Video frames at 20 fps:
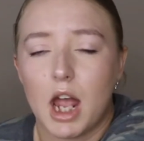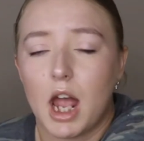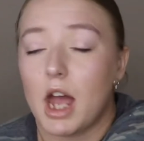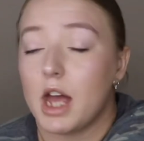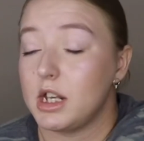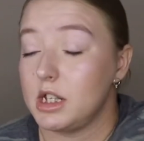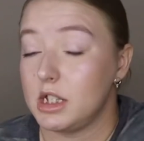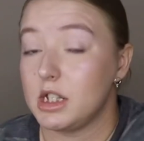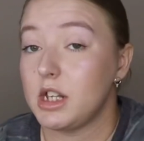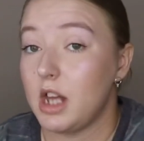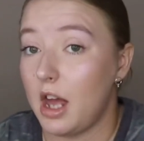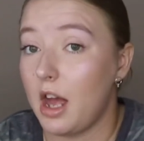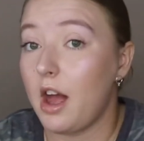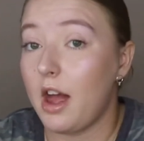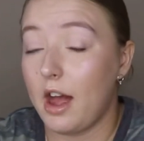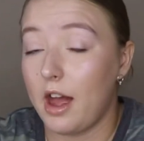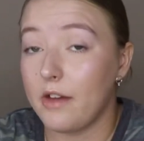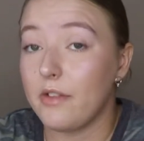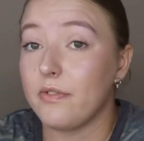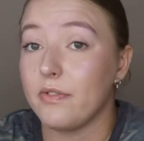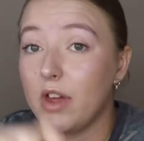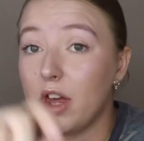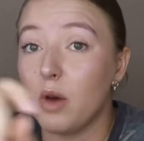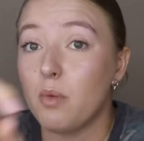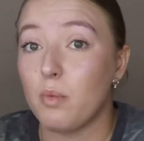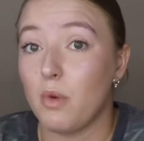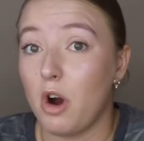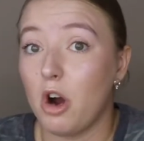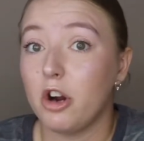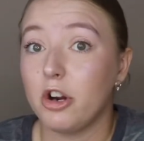And
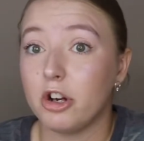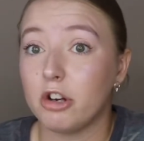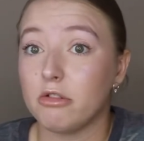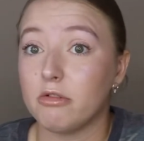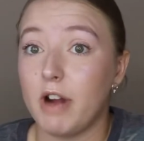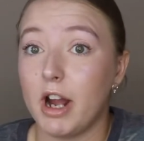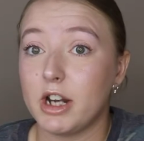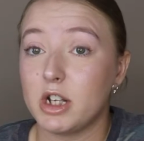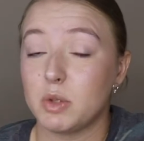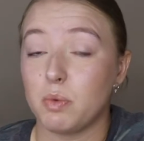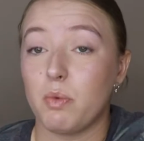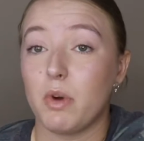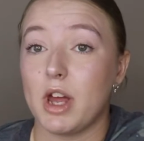they are correct